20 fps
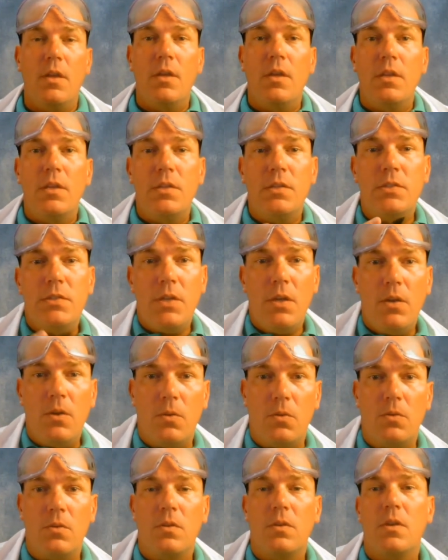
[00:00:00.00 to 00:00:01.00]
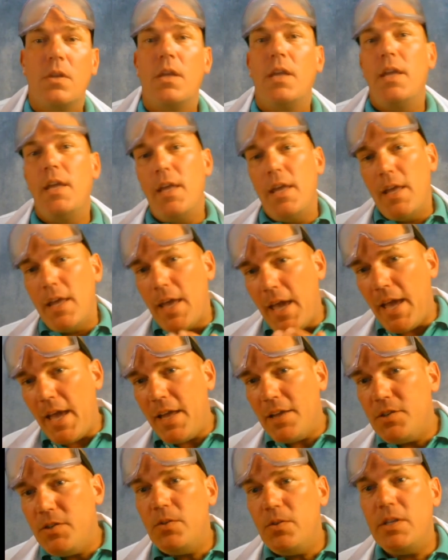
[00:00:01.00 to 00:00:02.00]
So,
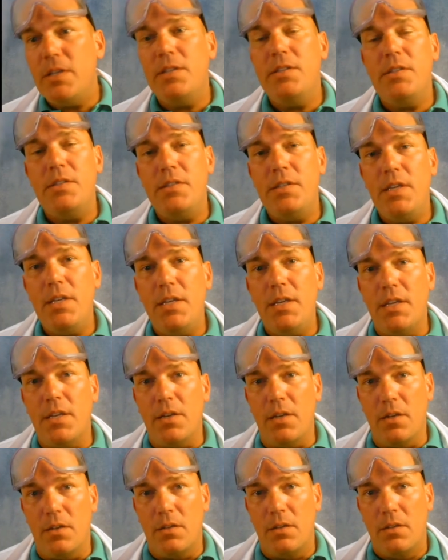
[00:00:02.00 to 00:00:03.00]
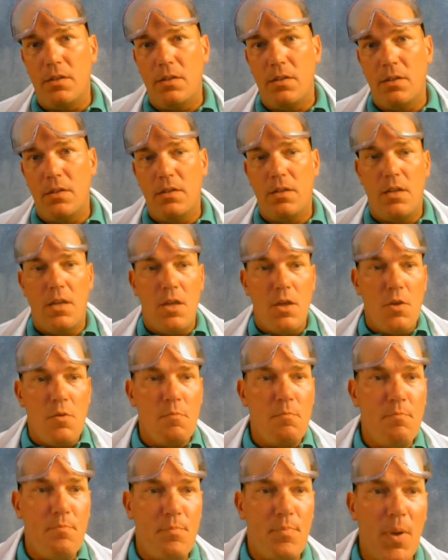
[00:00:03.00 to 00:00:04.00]
as you can see here,
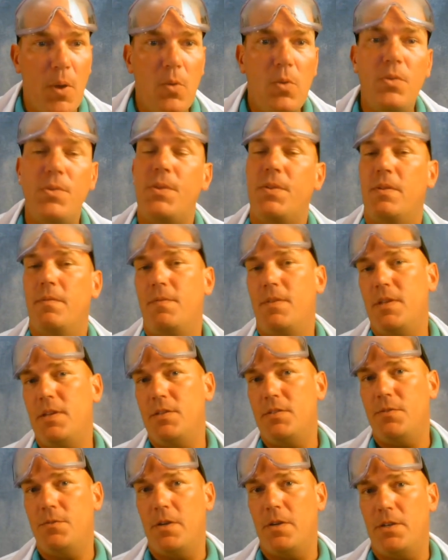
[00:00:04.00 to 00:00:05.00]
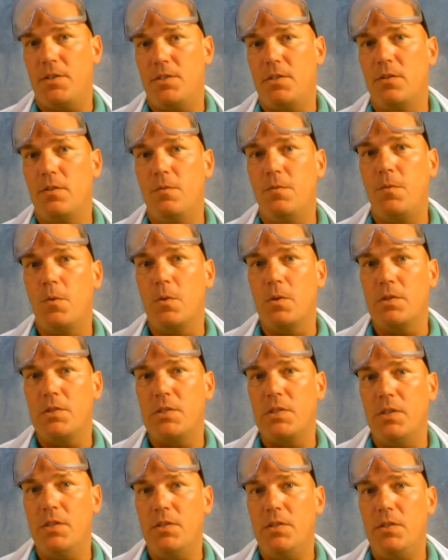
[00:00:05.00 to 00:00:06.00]
both of these frictional
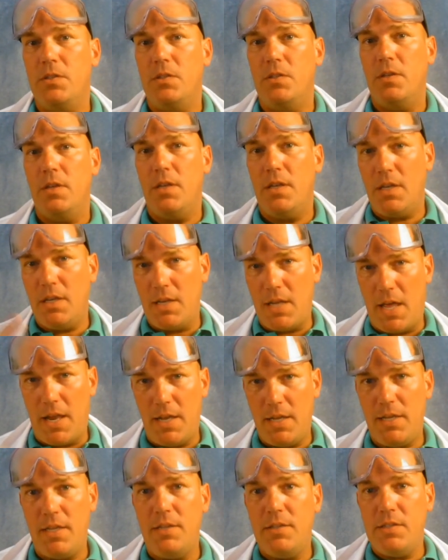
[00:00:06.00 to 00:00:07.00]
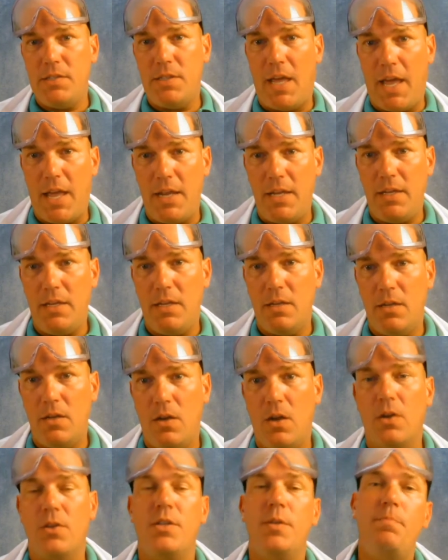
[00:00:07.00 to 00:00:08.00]
forces, kinetic and static,
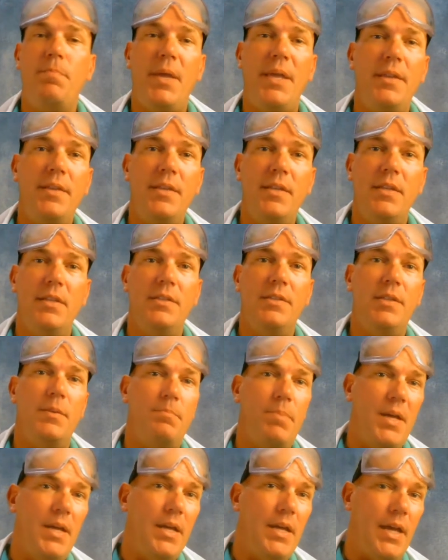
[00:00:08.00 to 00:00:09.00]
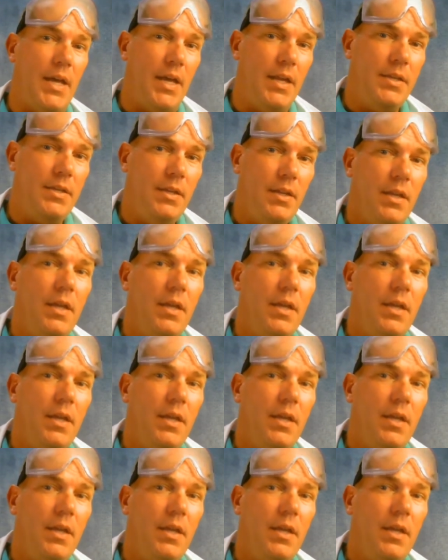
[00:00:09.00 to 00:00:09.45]
are dependent upon